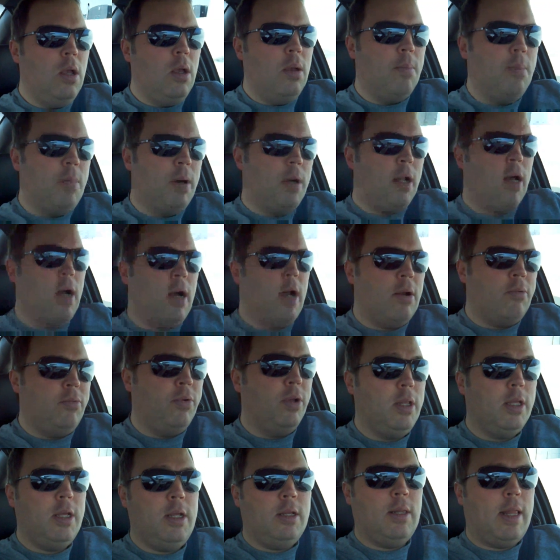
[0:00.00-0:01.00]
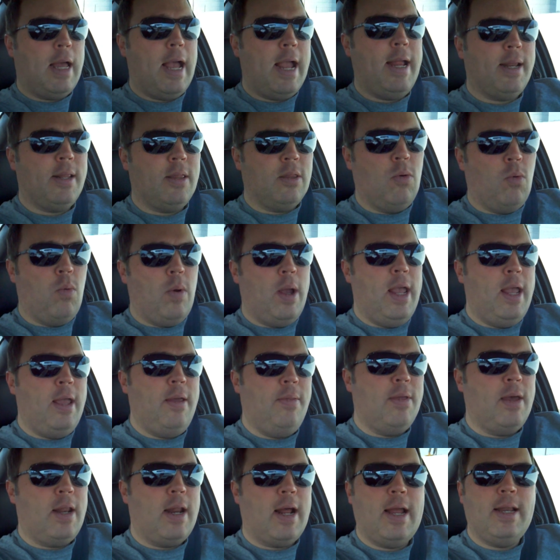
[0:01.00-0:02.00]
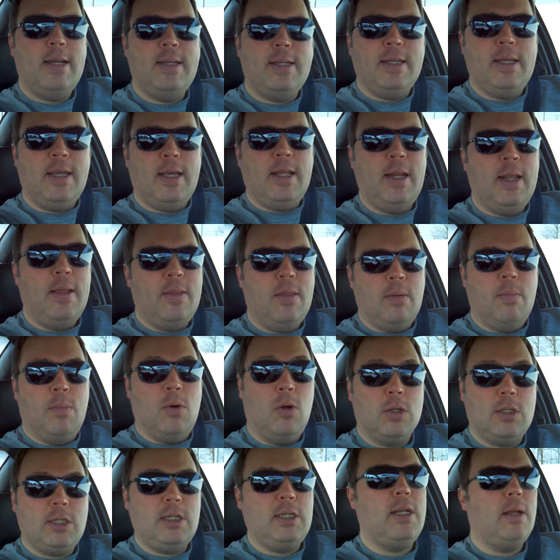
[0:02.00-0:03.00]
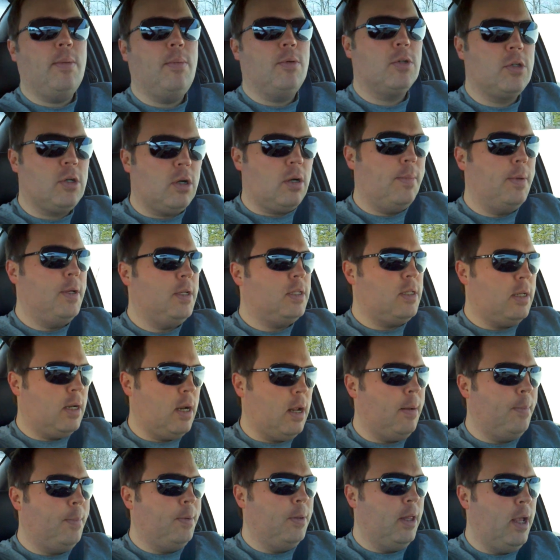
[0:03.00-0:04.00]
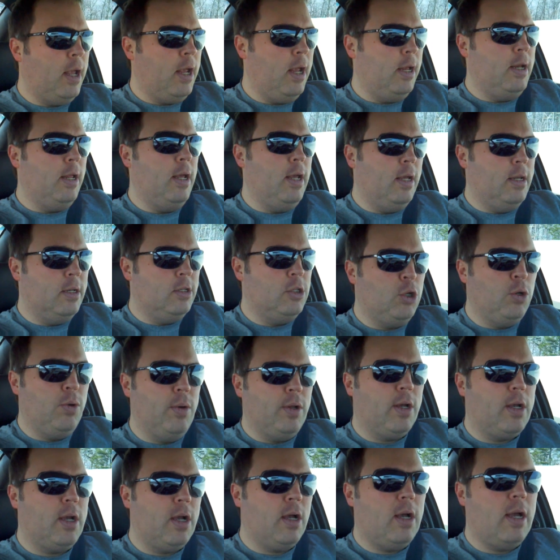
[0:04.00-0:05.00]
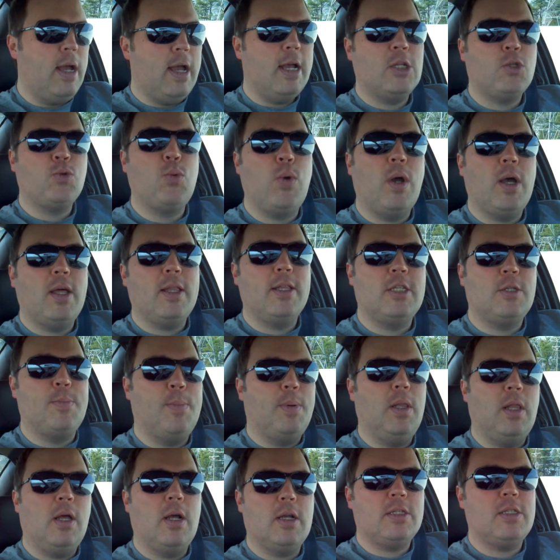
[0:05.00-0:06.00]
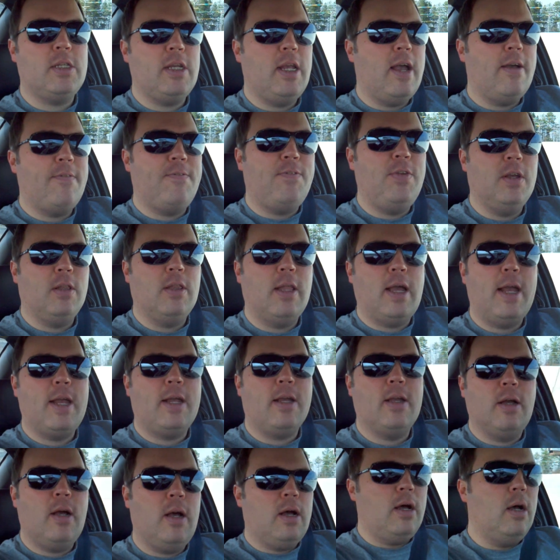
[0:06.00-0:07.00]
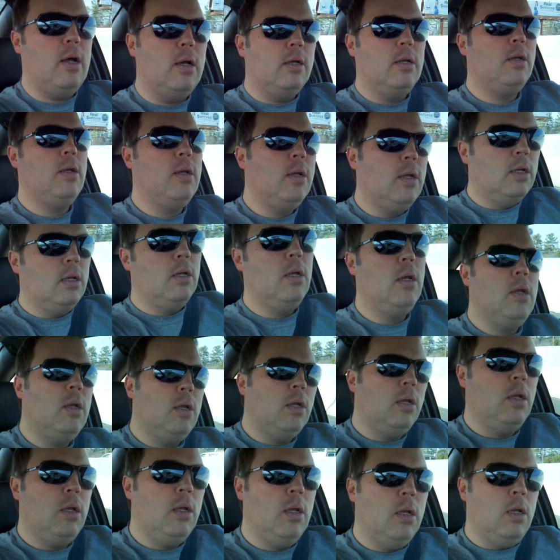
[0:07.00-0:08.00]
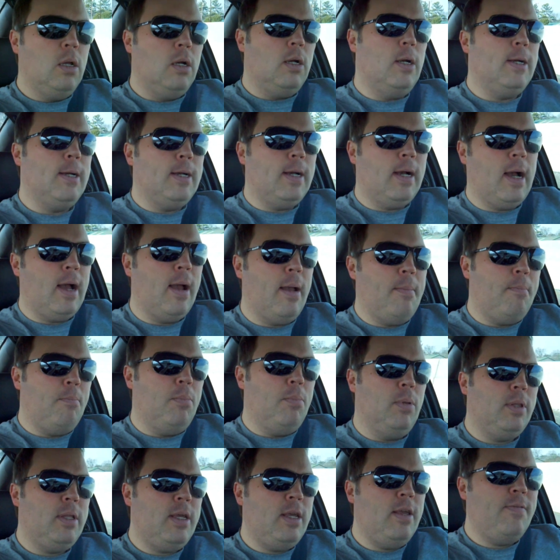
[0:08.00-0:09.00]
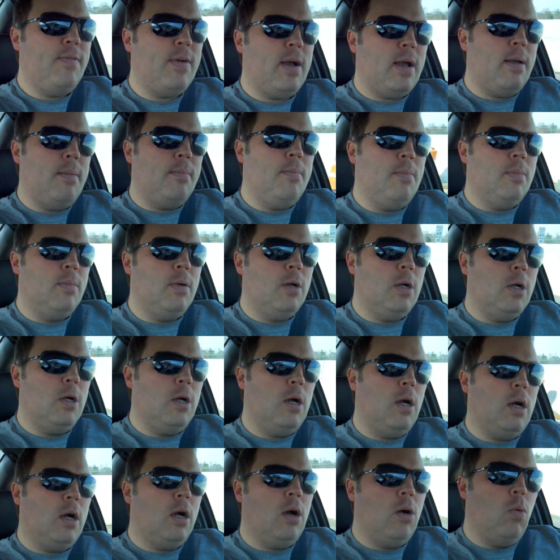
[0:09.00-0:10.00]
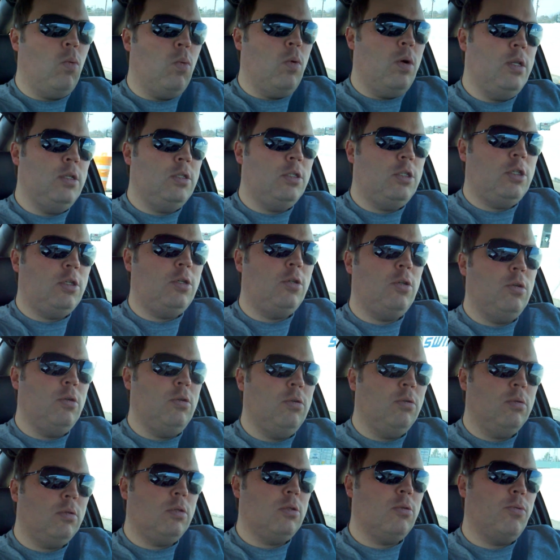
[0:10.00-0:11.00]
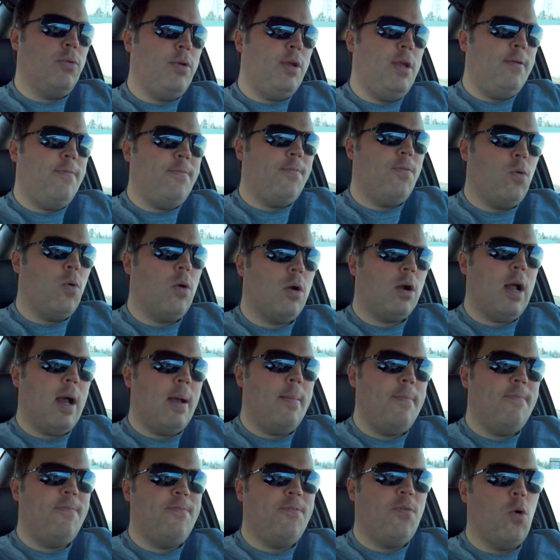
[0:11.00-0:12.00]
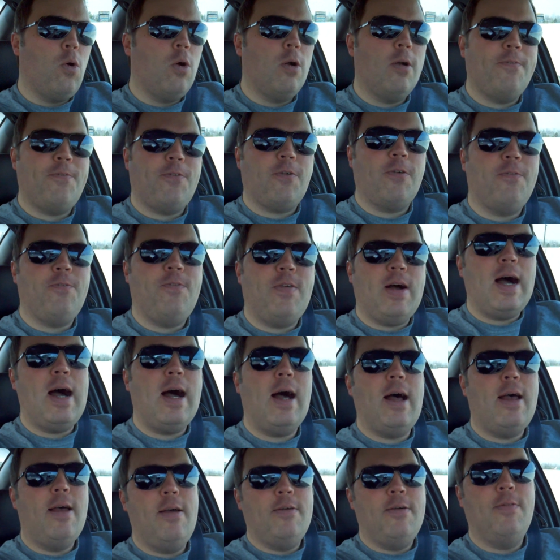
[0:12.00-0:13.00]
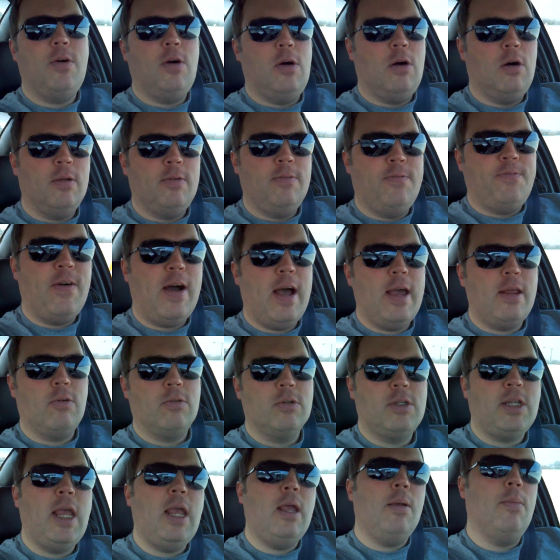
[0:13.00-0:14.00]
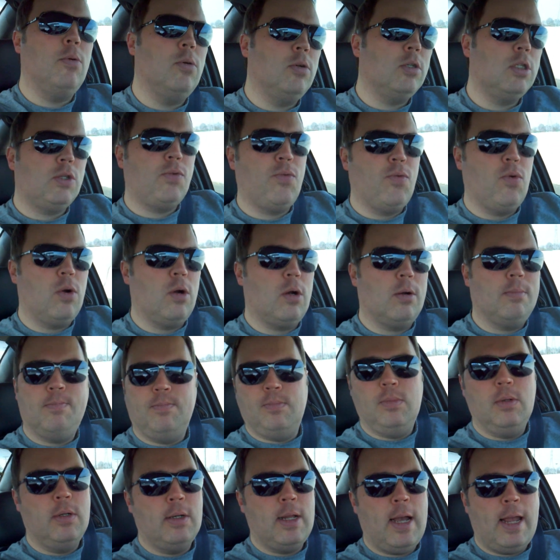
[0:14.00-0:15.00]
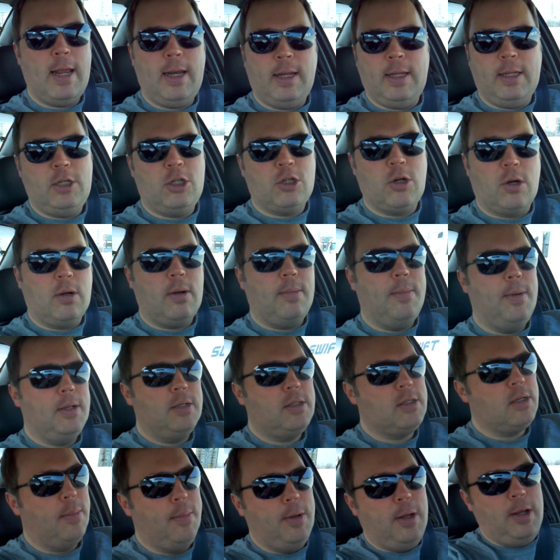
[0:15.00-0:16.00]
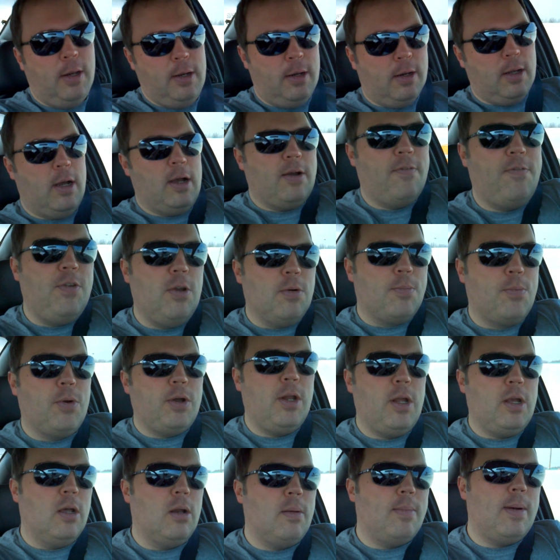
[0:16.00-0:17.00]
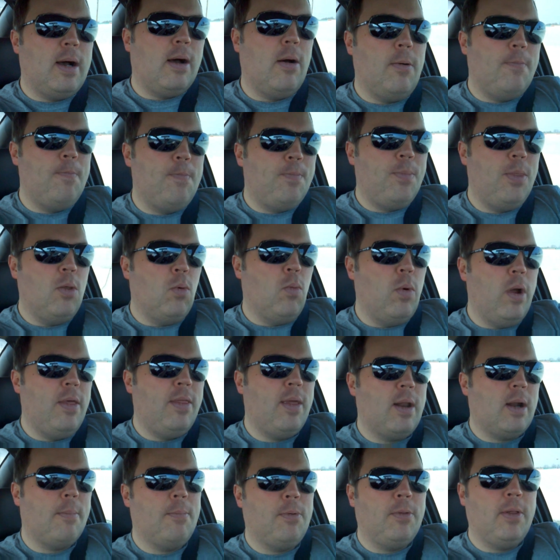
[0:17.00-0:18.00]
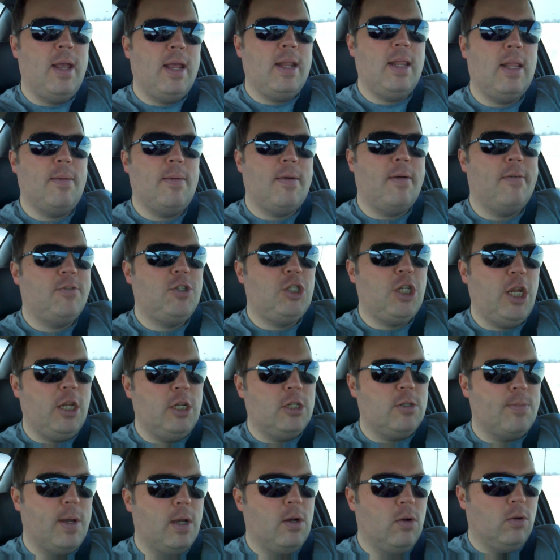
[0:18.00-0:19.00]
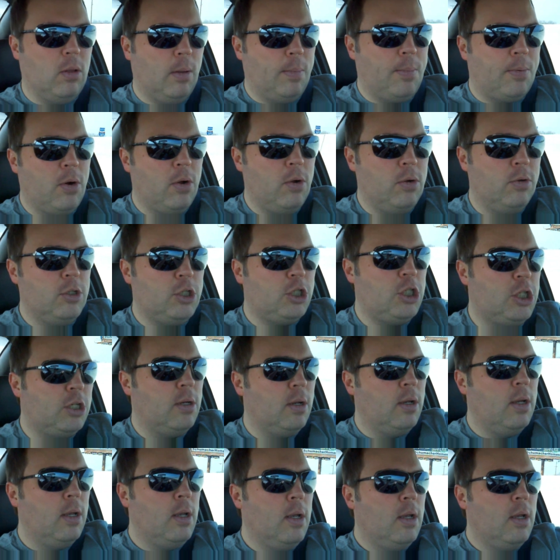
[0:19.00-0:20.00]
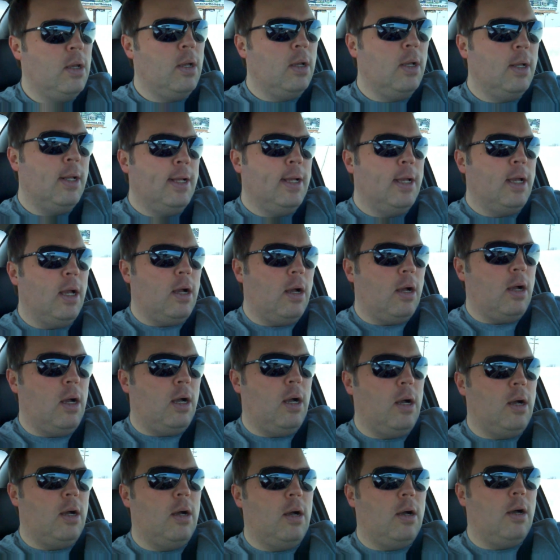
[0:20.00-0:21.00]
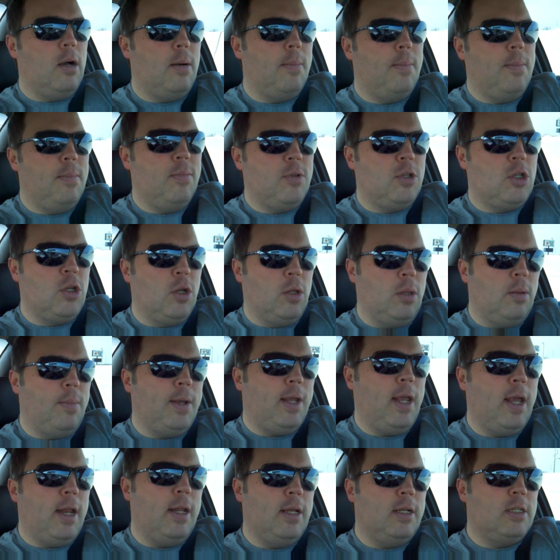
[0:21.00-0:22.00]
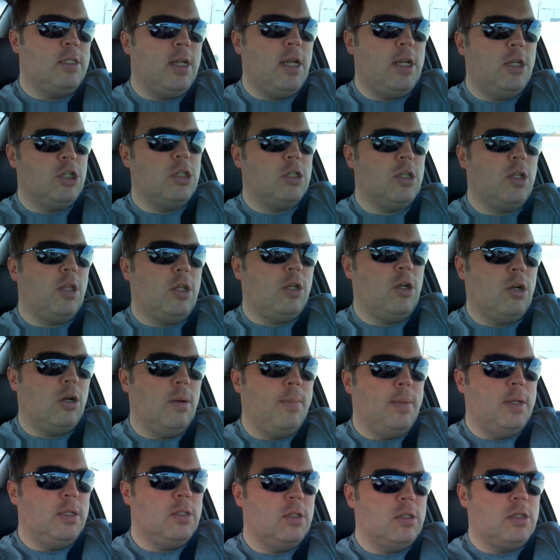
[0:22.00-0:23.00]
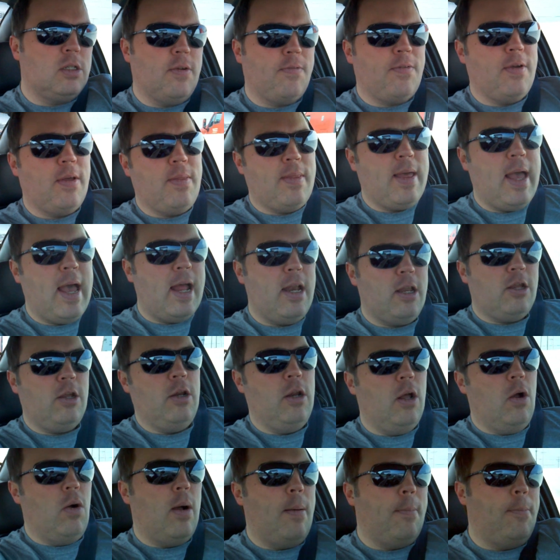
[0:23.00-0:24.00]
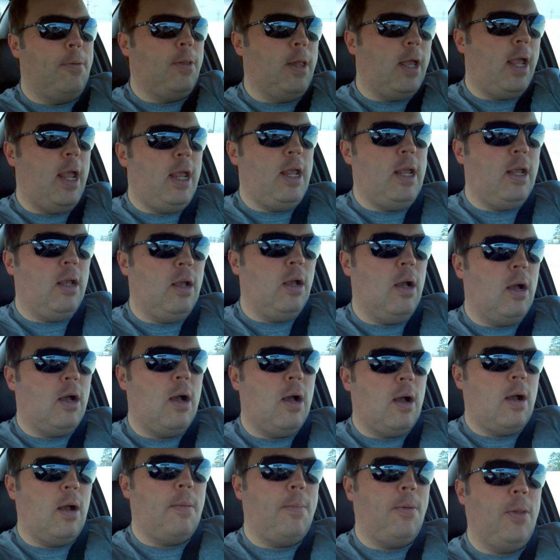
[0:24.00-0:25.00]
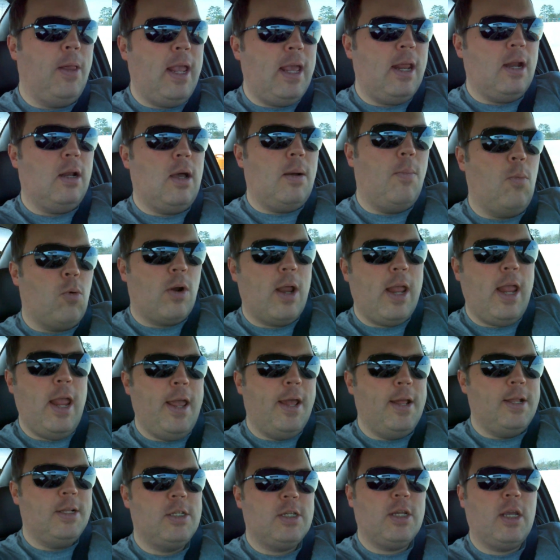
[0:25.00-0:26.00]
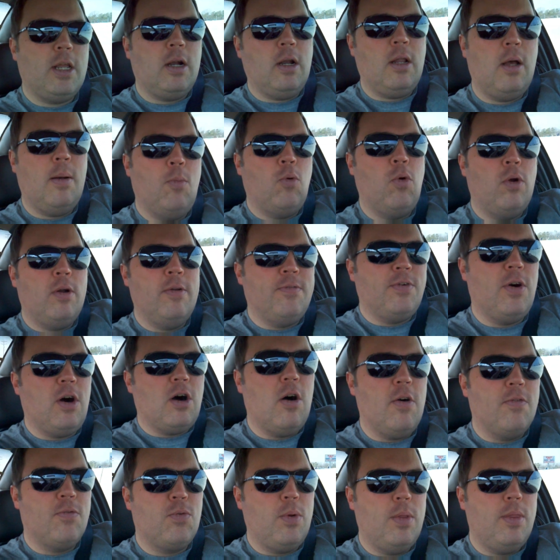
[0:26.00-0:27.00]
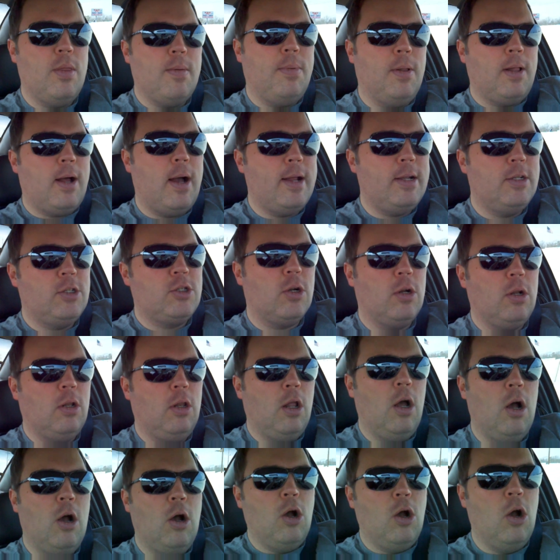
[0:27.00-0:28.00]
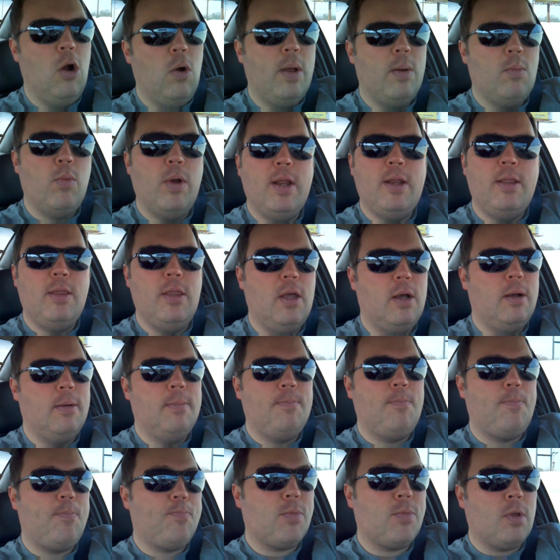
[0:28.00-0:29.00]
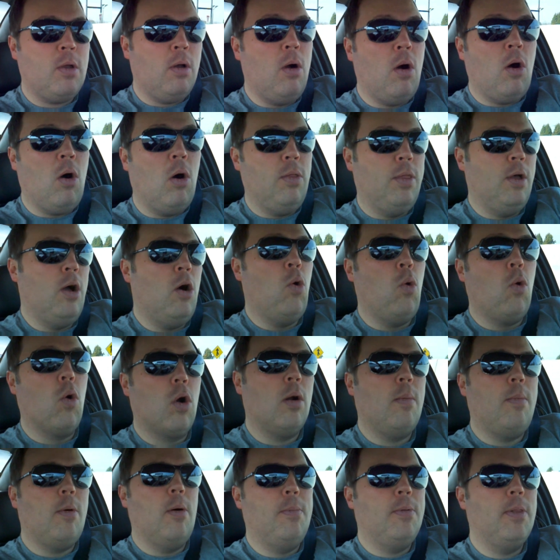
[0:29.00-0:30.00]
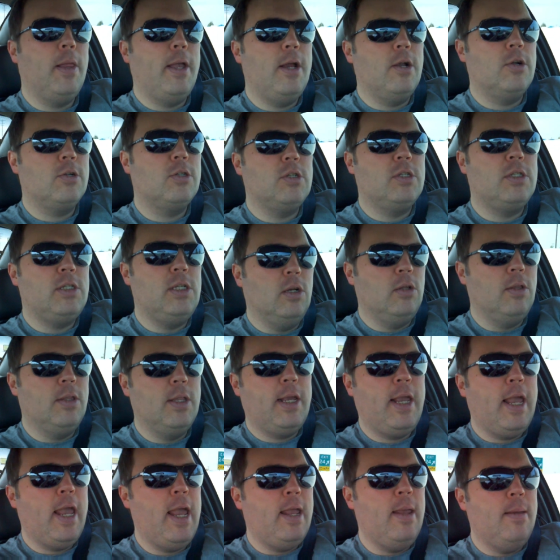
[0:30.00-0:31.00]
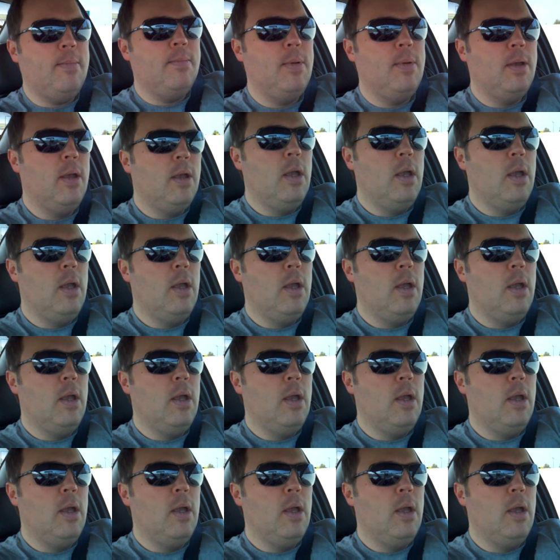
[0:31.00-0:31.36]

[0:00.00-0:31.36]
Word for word: But uh, I really like the way that I did in the multi-table tournaments that I played in Tunica as well as Biloxi. I feel like uh, I believe I'm uh, one, two, three, four. I'm four for five on final tables for nightly tournaments. I mean, I uh, feel pretty good about the way that I'm playing them. I've changed my whole approach um, to the beginning stages of the tournaments and stuff like that. You know, I'm playing uh, playing a lot more hands, get a lot more involved when the blinds are low and when the, all the horrible players are still in the game.